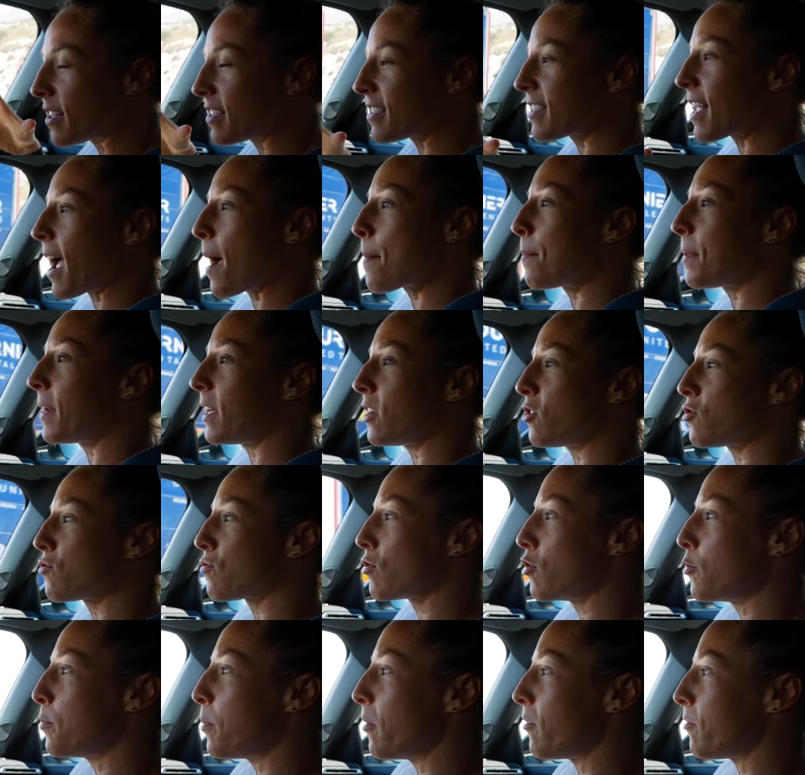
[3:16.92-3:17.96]
established
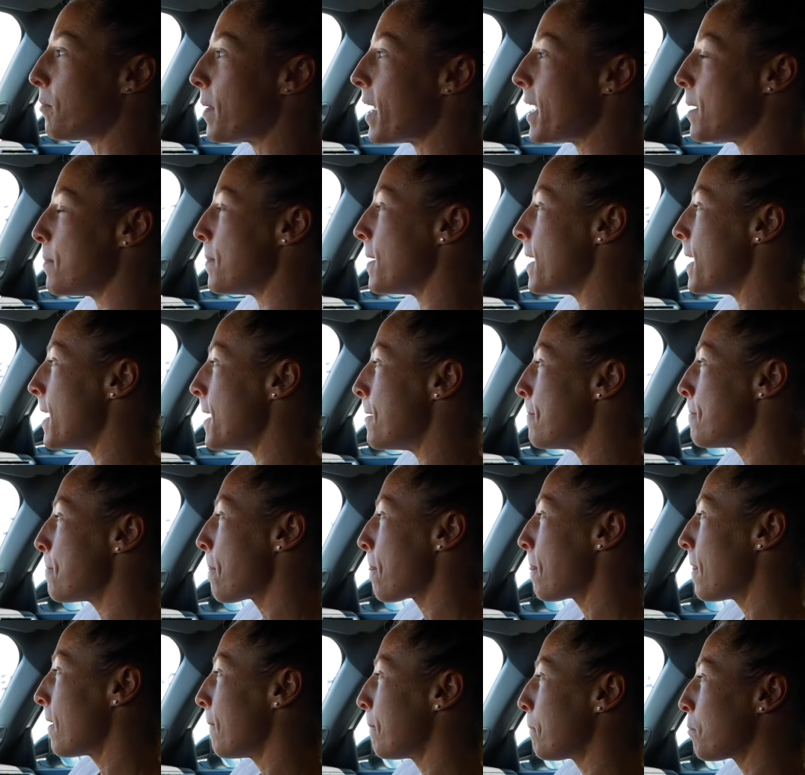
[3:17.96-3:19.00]
group of maybe
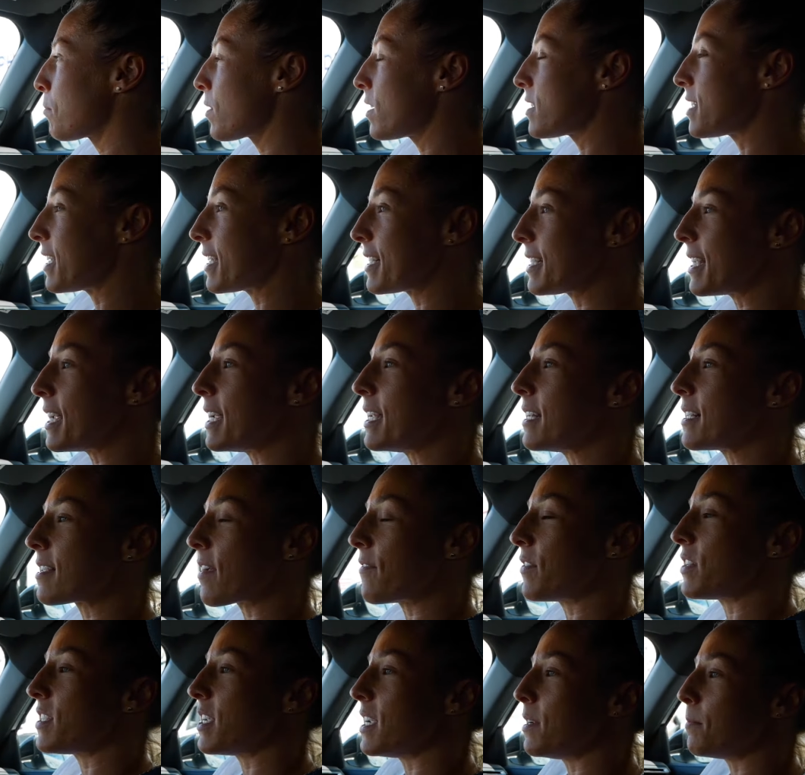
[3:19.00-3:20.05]
16,
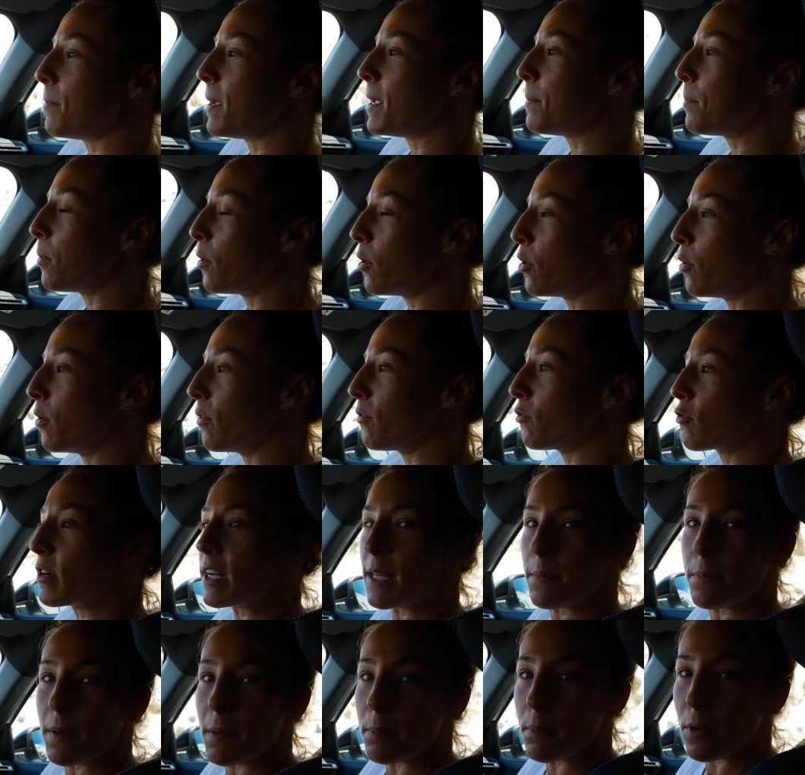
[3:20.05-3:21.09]
17 people who have
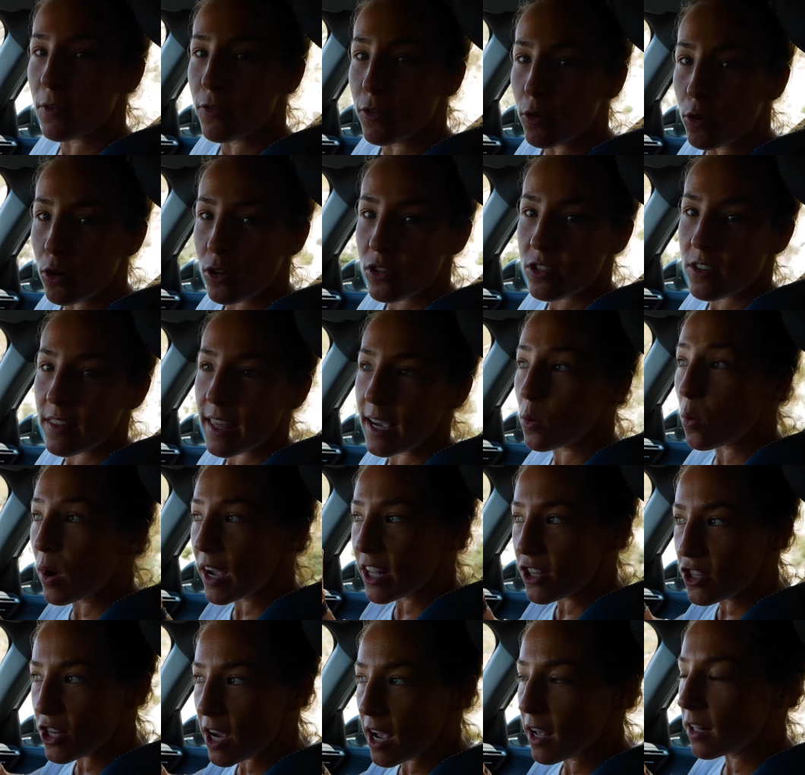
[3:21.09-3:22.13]
already been before, so they're
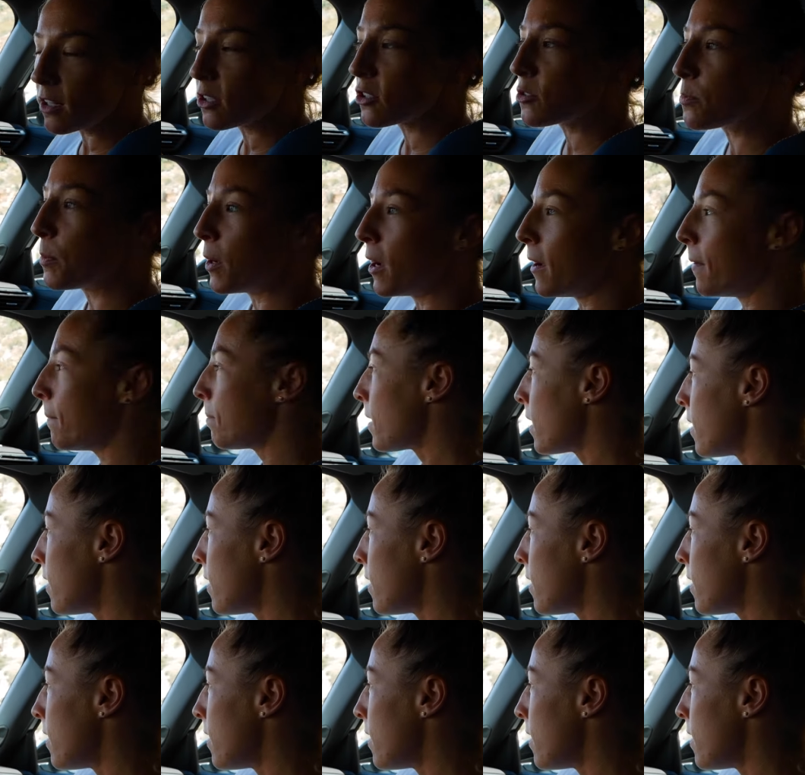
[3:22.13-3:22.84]
quite gelled, but